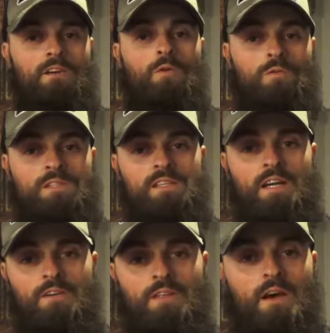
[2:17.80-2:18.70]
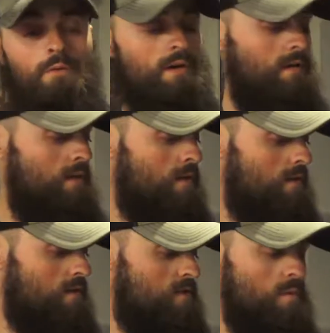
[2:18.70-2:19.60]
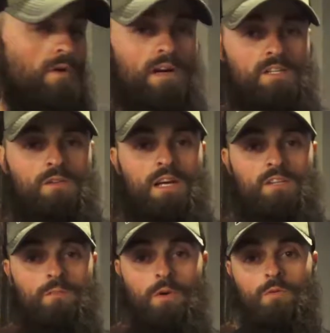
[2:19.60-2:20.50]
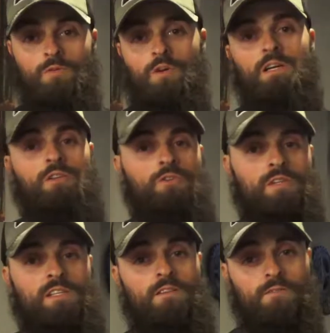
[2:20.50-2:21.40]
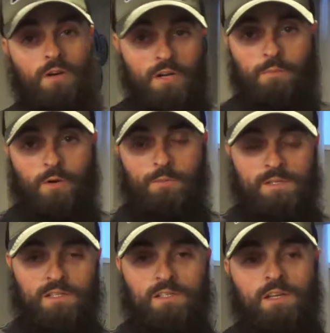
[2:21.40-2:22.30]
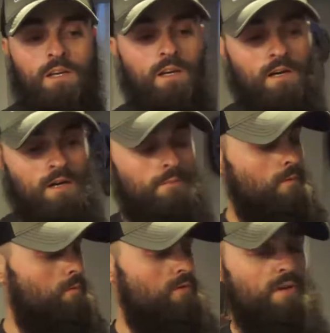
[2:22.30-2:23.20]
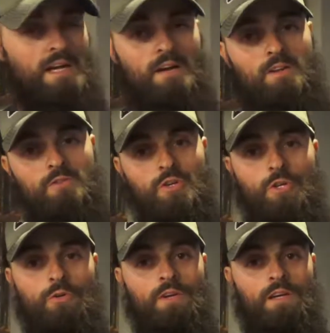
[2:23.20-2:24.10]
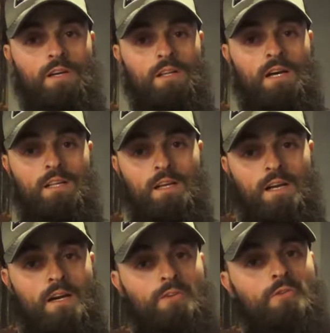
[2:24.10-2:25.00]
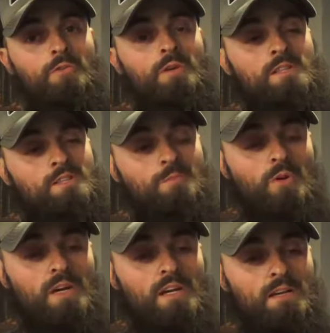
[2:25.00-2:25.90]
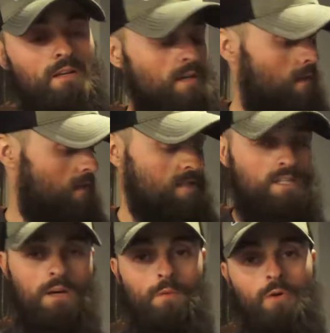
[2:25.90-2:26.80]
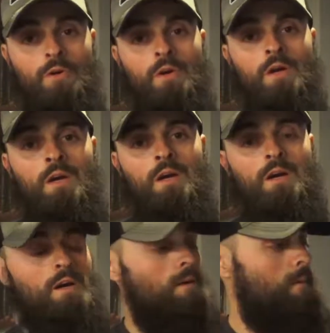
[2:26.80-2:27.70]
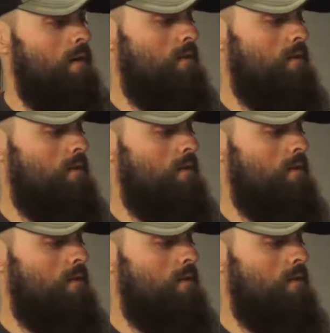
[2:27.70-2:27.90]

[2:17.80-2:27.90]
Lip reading: hold it steadier that way. The small axle to axle bow is great in the tree stand for hunting purposes, but when you get out and you're shooting a lot like I do in the spring and summer, I